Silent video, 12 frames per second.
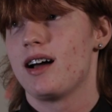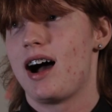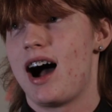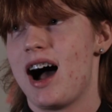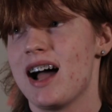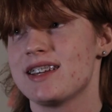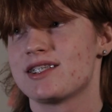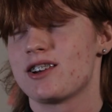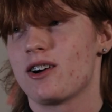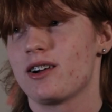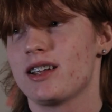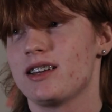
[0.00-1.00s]
I
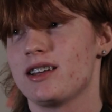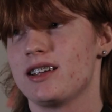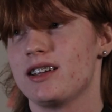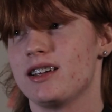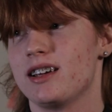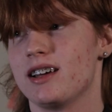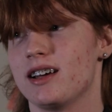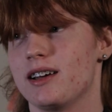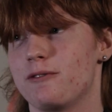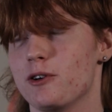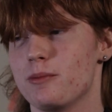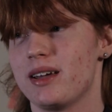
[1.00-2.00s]
started
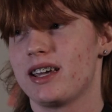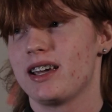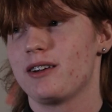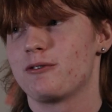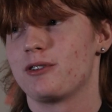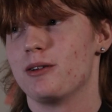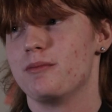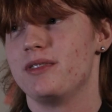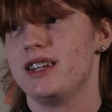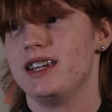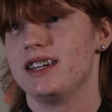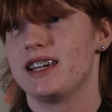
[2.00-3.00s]
filmmaking from
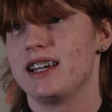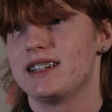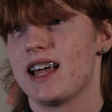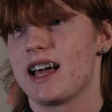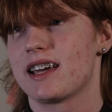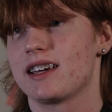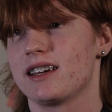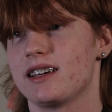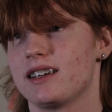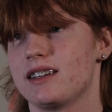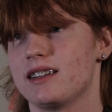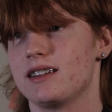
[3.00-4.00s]
the King Tech
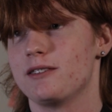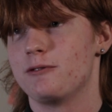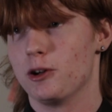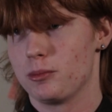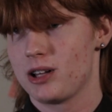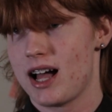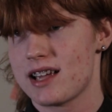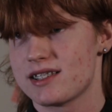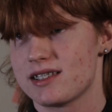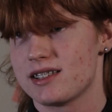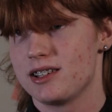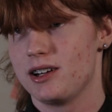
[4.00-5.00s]
film
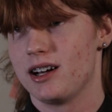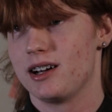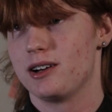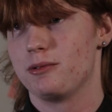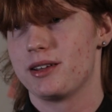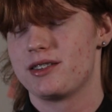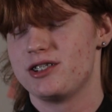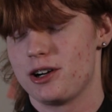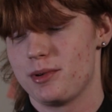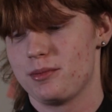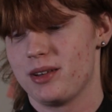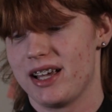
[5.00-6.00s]
class with
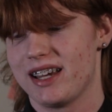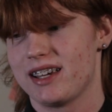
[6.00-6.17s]
Jeremy Blake.